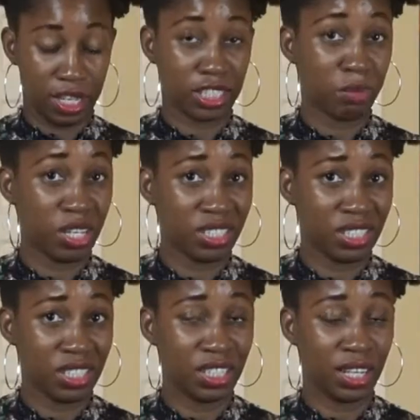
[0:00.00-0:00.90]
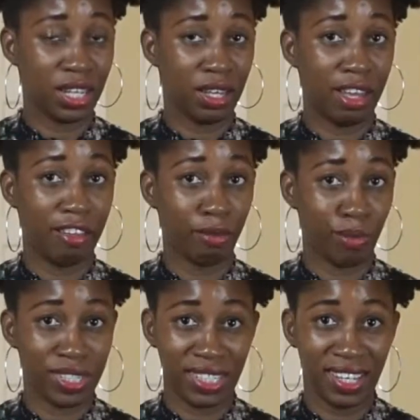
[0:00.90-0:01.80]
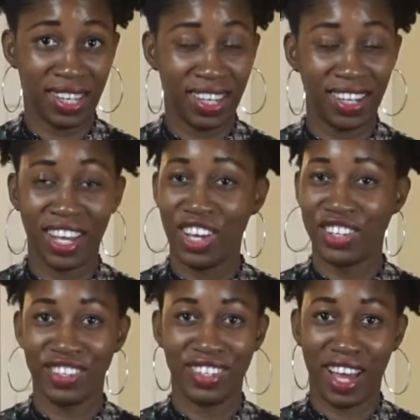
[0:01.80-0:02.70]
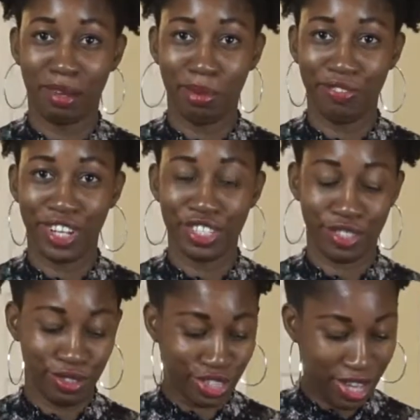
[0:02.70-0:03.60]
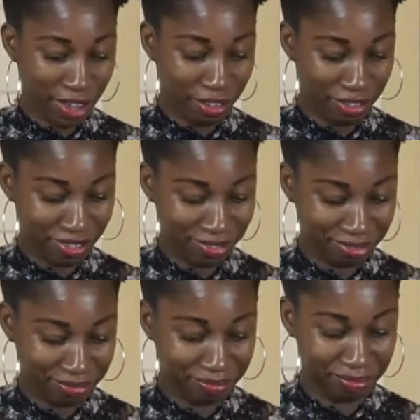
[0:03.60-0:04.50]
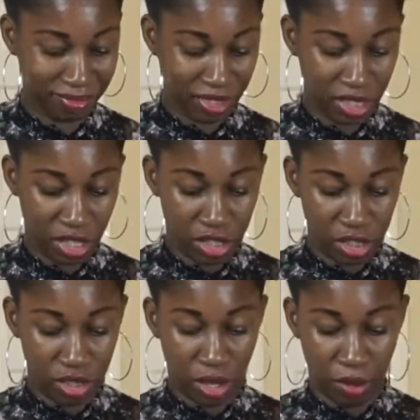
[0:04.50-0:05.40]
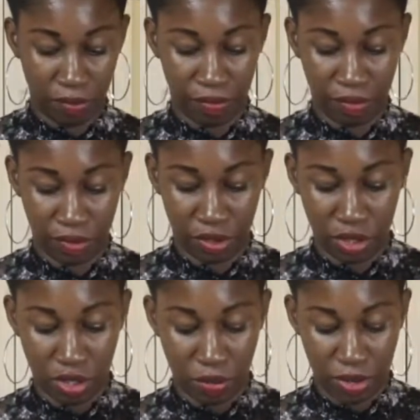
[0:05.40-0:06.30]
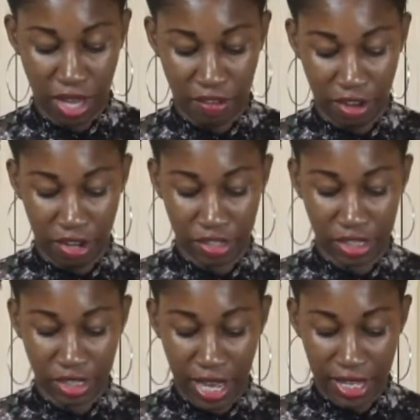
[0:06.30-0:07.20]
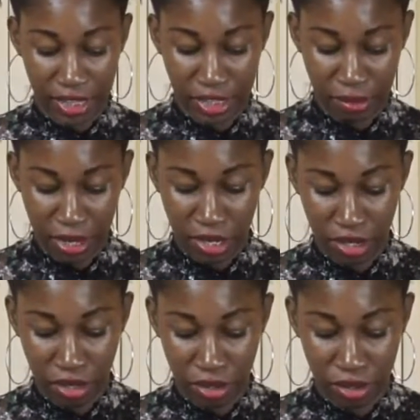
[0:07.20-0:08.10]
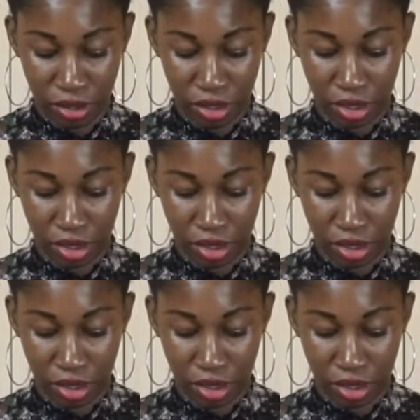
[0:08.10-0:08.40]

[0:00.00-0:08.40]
especially if, once again, you're not a professional chef. So we have our sliced tomatoes